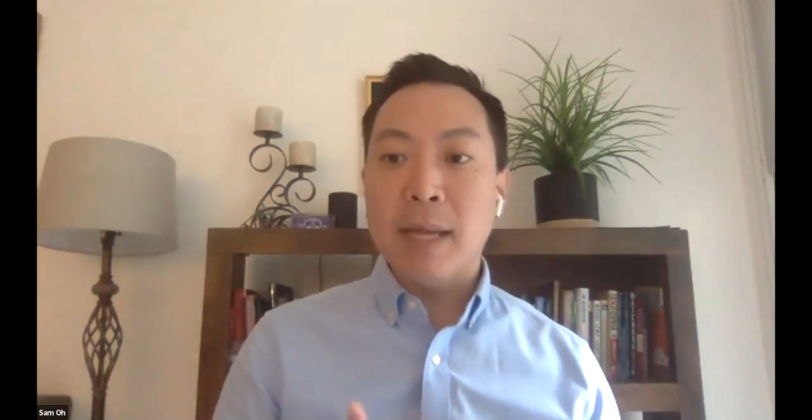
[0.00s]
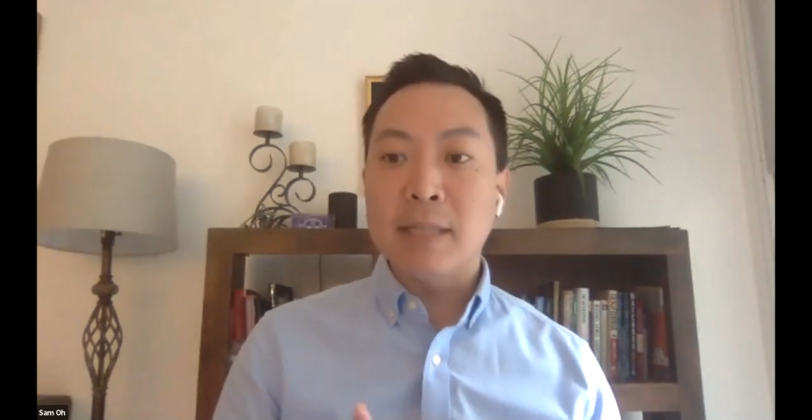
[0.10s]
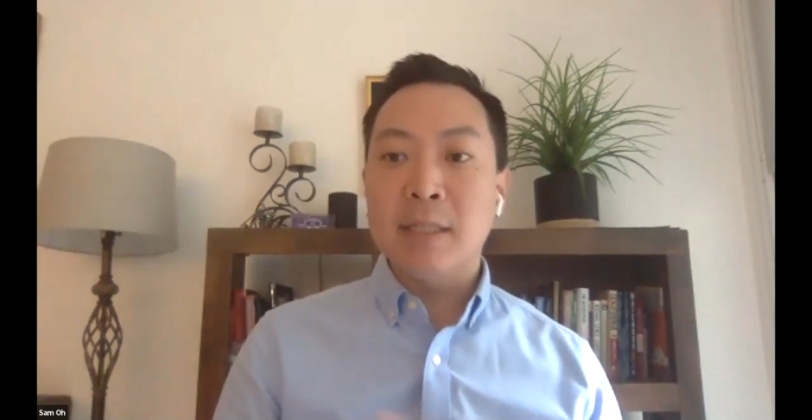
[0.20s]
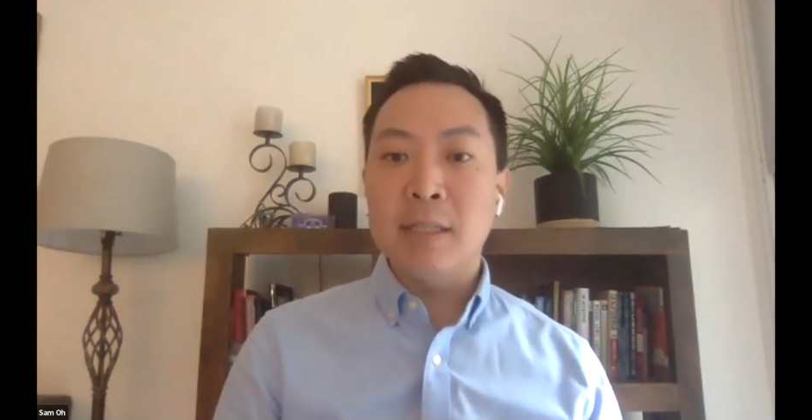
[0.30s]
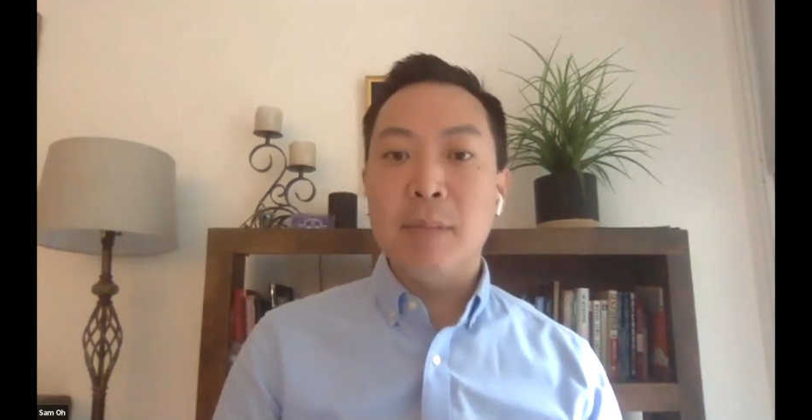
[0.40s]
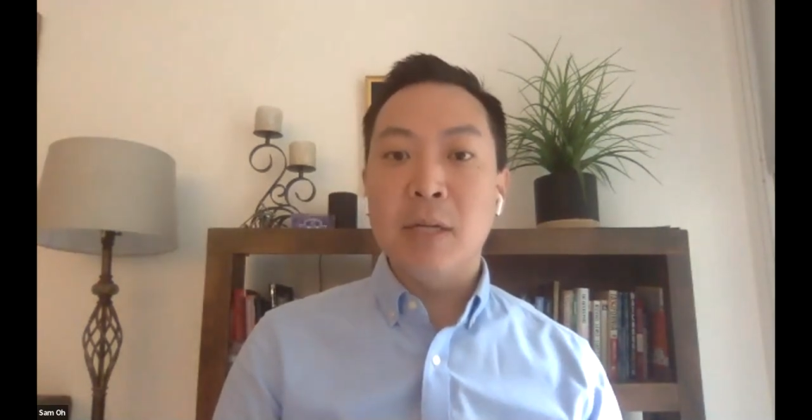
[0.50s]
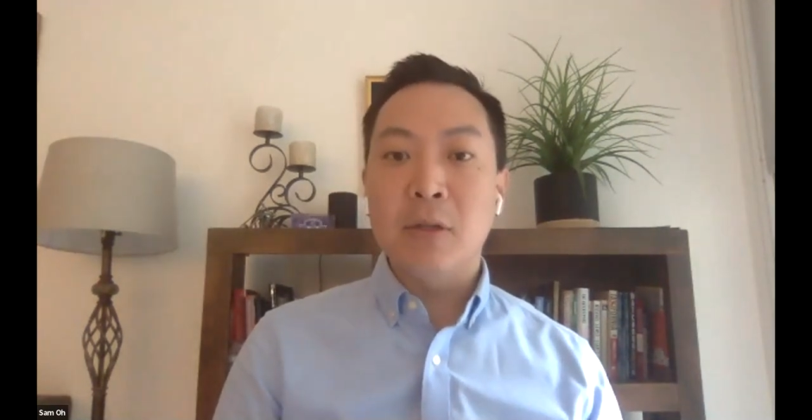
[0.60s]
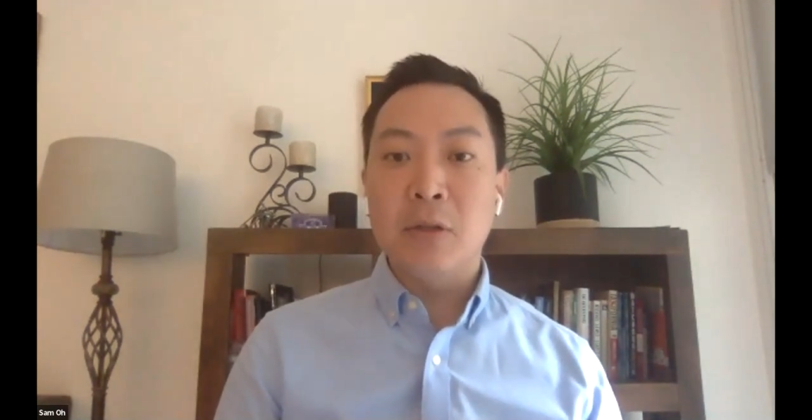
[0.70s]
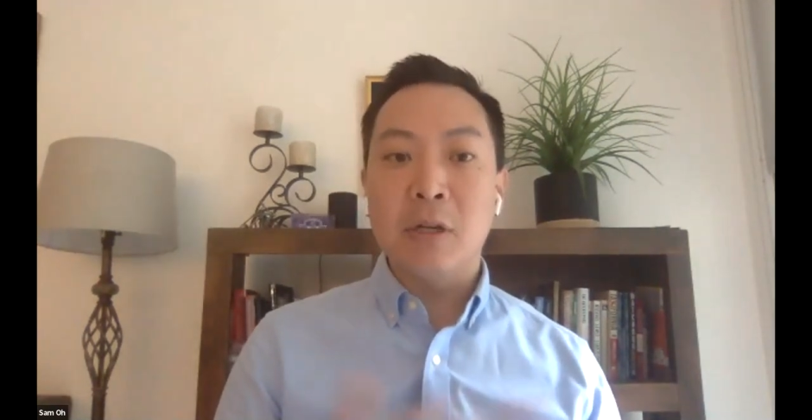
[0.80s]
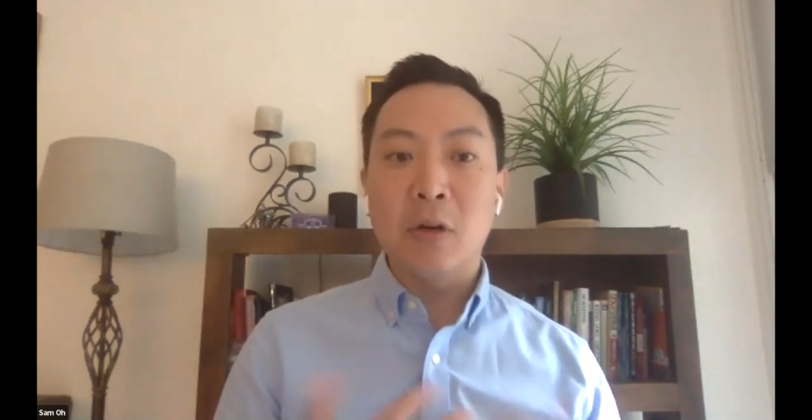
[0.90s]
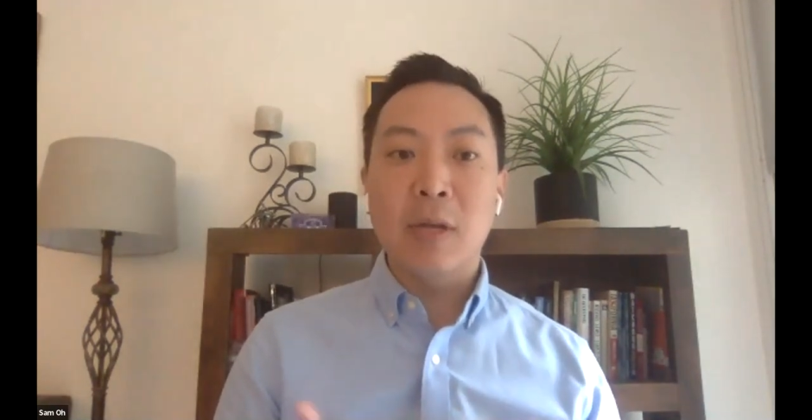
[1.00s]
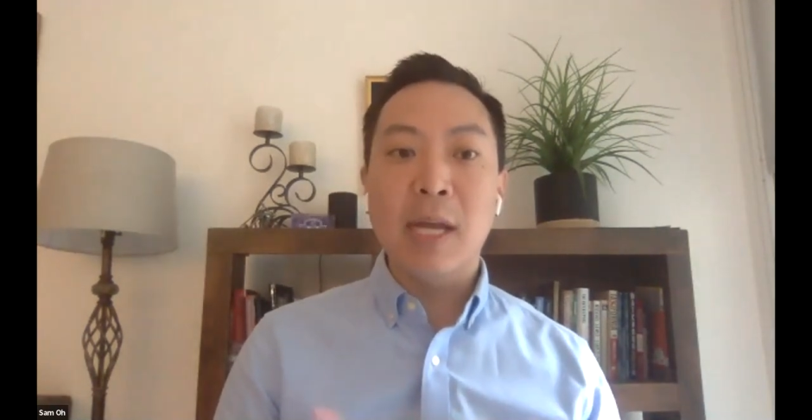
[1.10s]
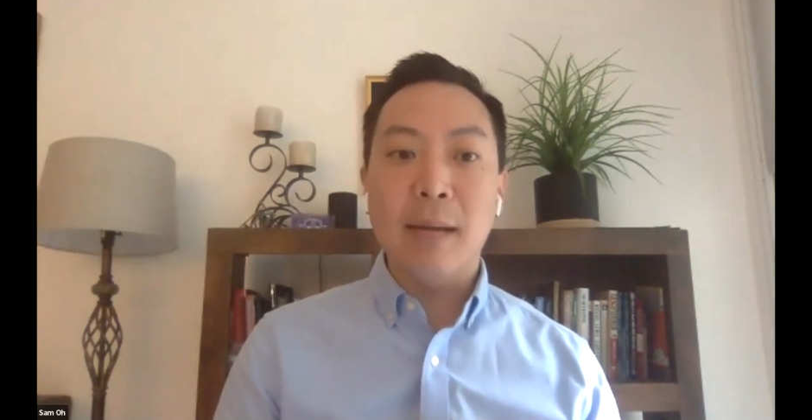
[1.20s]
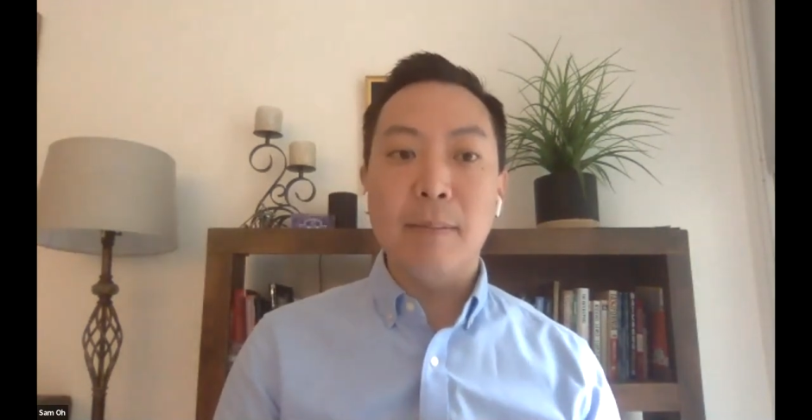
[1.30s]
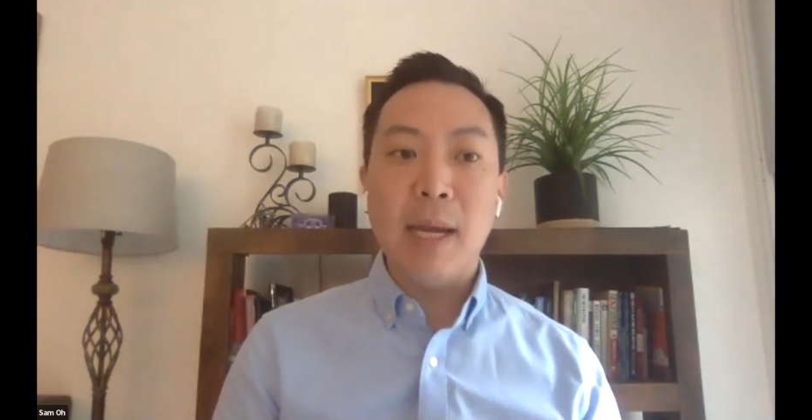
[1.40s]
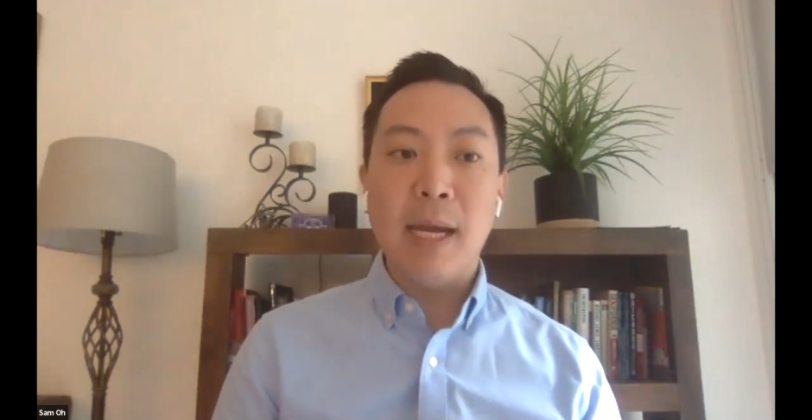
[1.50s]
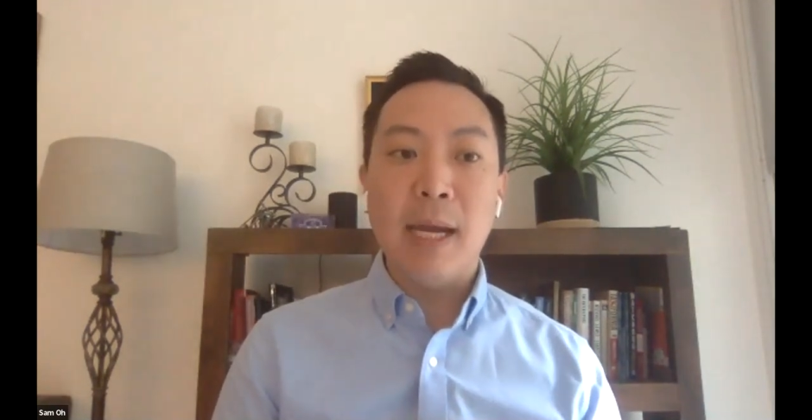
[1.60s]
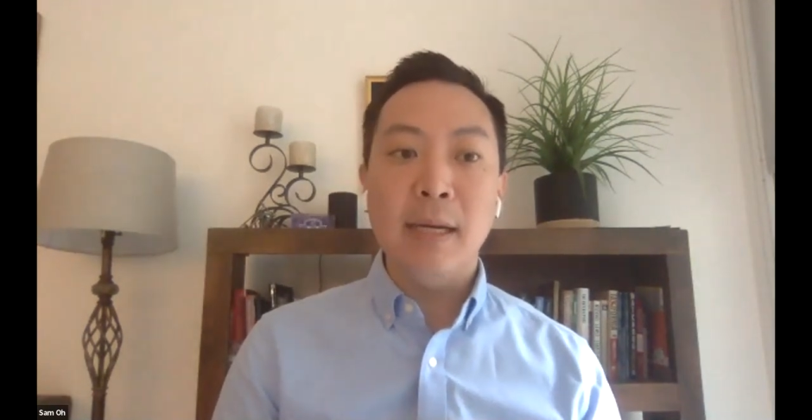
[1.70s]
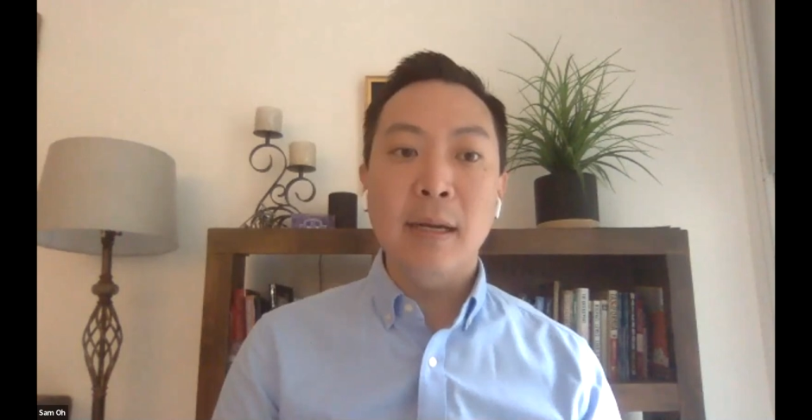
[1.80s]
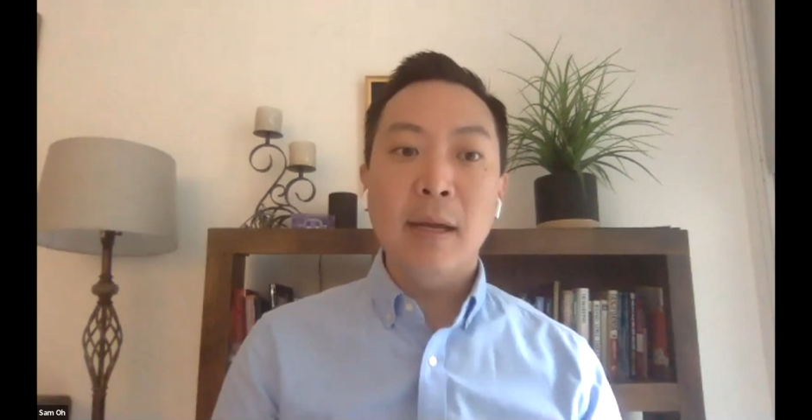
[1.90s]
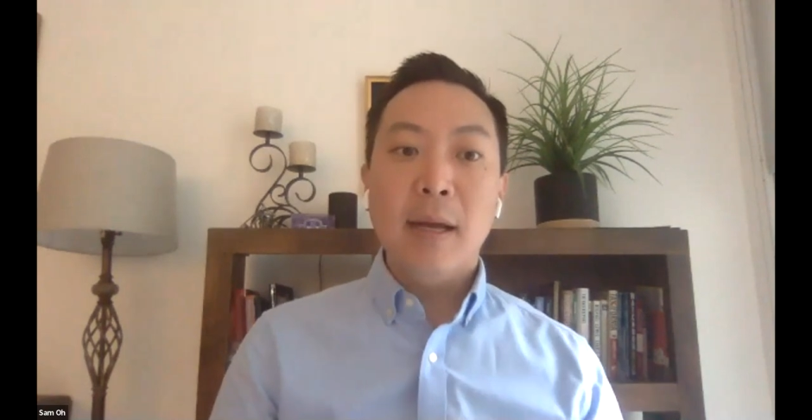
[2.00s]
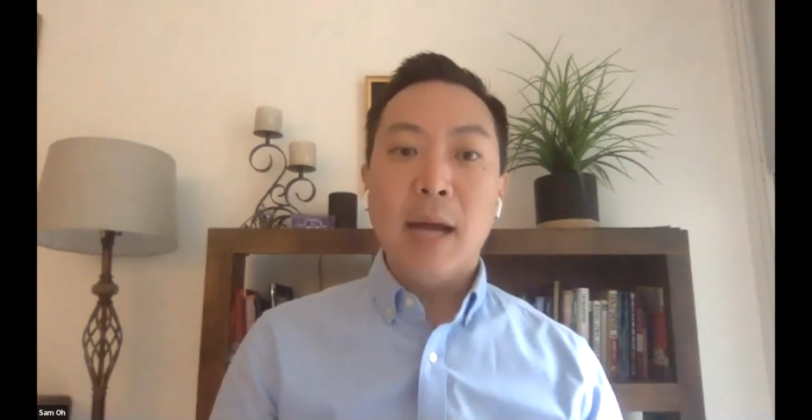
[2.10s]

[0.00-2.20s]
messaging pillar to your campaign,